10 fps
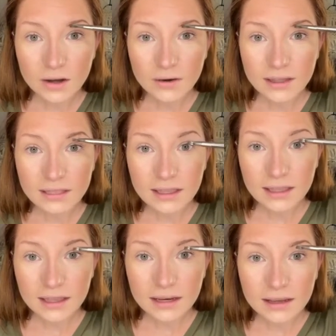Okay,
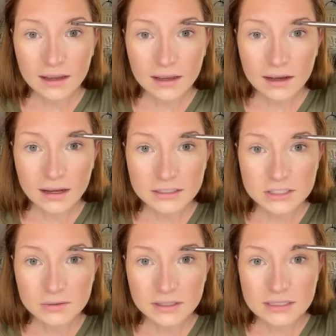then I
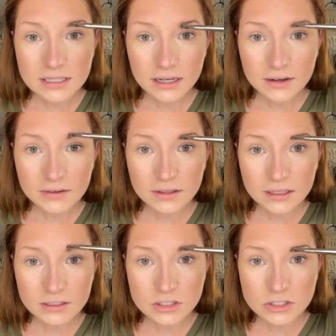do these
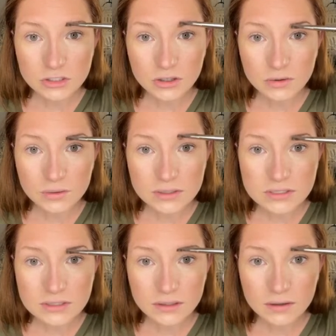hair-like
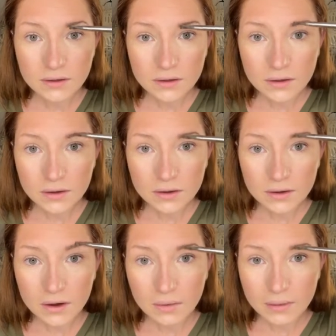strokes
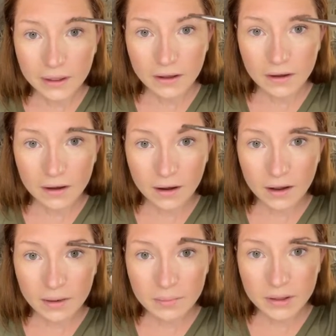going
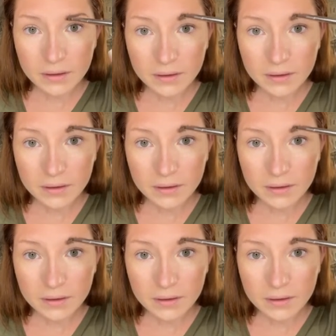up